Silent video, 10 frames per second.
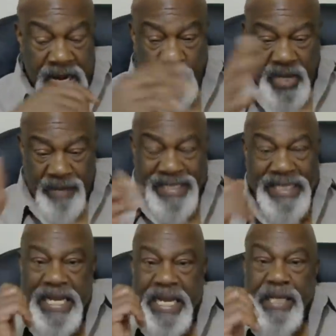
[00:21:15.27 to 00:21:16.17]
What I'm
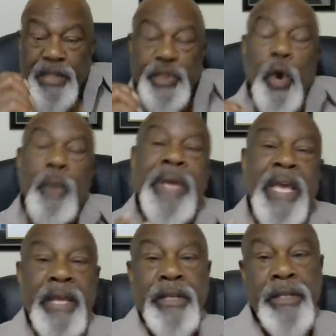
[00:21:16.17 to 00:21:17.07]
saying is your
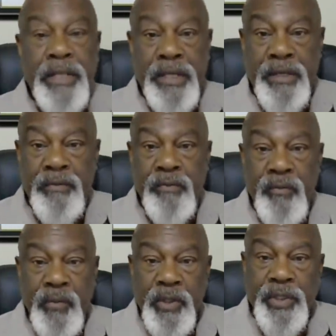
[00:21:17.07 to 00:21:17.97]
manhood
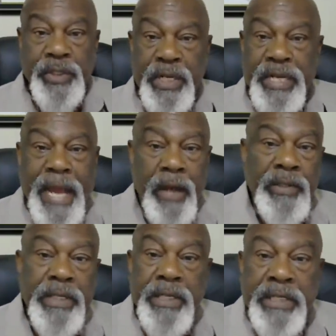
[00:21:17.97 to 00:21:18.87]
should
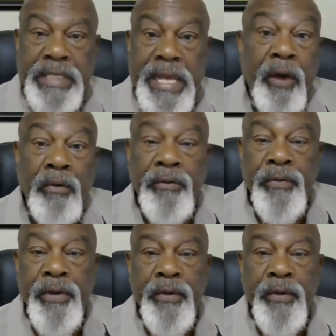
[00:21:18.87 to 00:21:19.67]
announce itself.